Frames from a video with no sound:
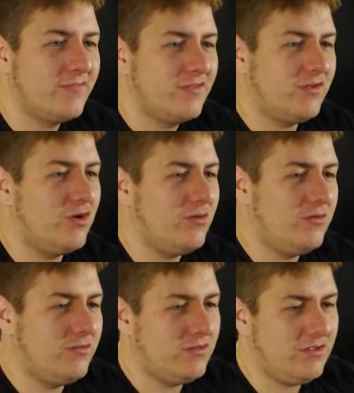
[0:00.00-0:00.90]
So,
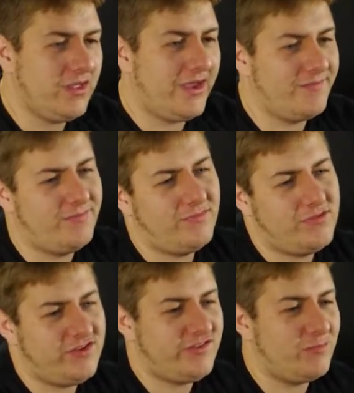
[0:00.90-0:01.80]
yeah.
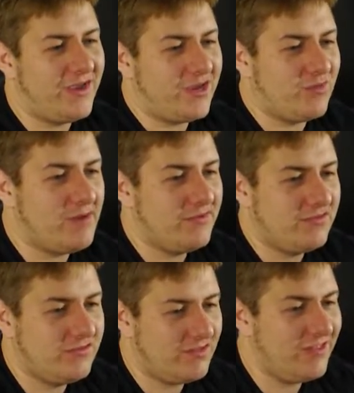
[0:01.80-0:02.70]
She's still making
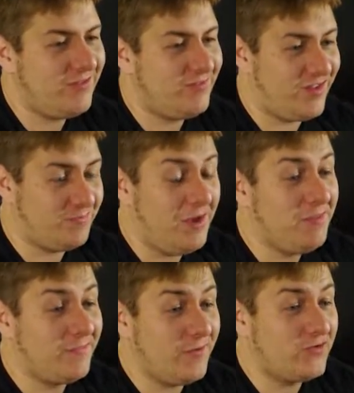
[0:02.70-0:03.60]
rabbits. This, this might
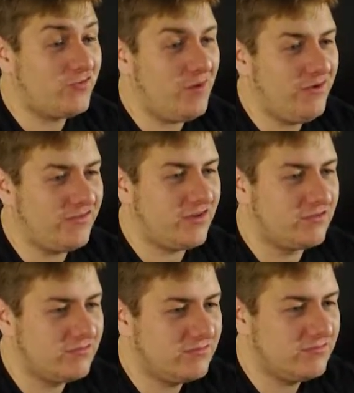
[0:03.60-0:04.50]
be the first rabbit. He's like,
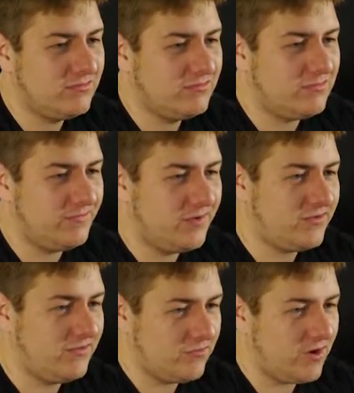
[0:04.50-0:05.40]
the fuck
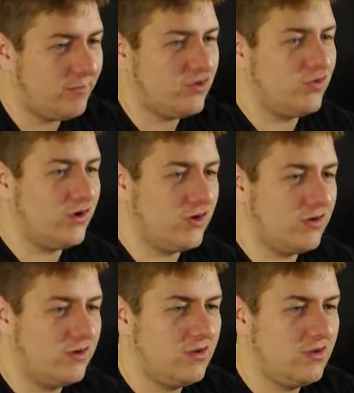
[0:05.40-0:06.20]
is this rabbit doing here?